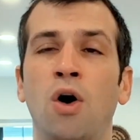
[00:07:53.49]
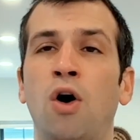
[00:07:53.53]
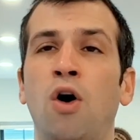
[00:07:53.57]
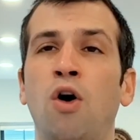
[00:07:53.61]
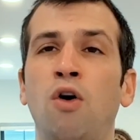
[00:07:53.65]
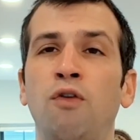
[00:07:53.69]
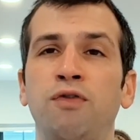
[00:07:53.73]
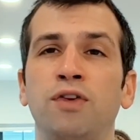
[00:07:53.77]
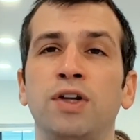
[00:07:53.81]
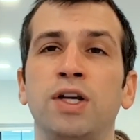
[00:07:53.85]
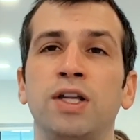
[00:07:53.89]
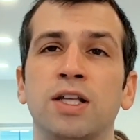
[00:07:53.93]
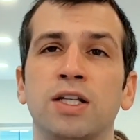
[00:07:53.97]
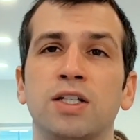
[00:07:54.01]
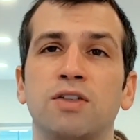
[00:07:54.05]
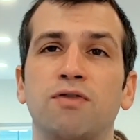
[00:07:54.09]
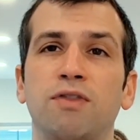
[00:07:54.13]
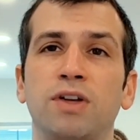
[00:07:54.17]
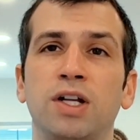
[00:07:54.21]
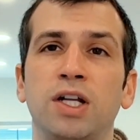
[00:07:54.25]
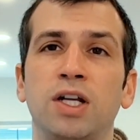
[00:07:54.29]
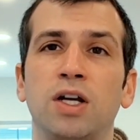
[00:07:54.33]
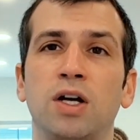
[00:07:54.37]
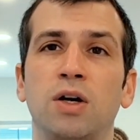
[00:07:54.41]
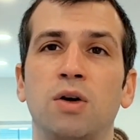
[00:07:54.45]
Hopefully this
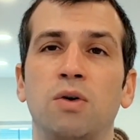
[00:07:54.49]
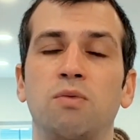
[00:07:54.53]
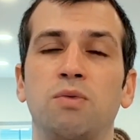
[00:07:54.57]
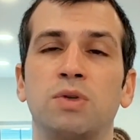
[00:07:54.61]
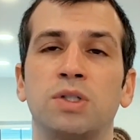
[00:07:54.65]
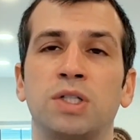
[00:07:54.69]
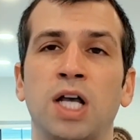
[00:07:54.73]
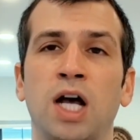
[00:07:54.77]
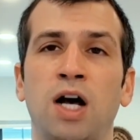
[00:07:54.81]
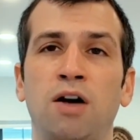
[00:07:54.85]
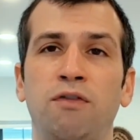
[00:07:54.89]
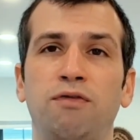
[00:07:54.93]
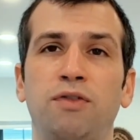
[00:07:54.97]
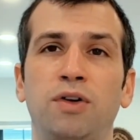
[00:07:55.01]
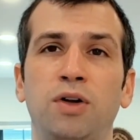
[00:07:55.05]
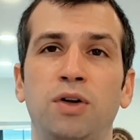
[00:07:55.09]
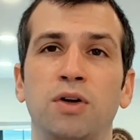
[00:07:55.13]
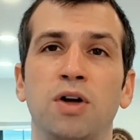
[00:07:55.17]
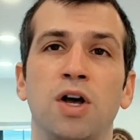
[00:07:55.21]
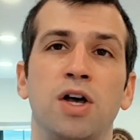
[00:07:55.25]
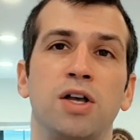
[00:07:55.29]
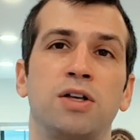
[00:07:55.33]
video was helpful.